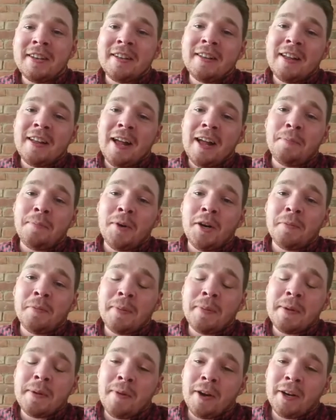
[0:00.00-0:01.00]
I'll pull up
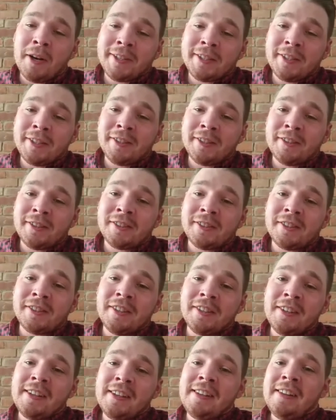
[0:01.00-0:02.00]
in Morrison's
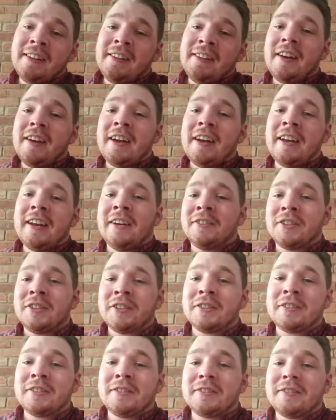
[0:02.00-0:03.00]
and I'll
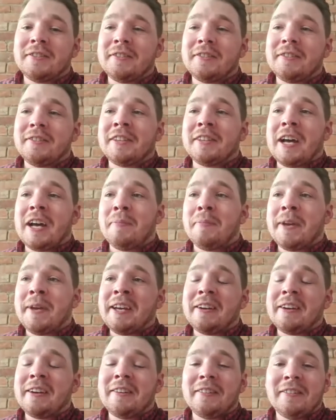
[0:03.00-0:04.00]
just that'll be
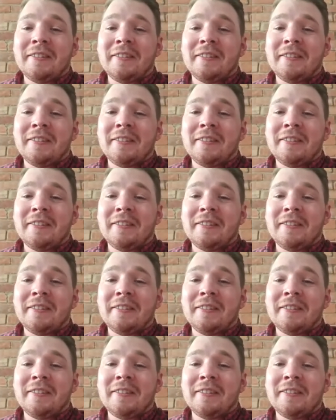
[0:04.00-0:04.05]
it.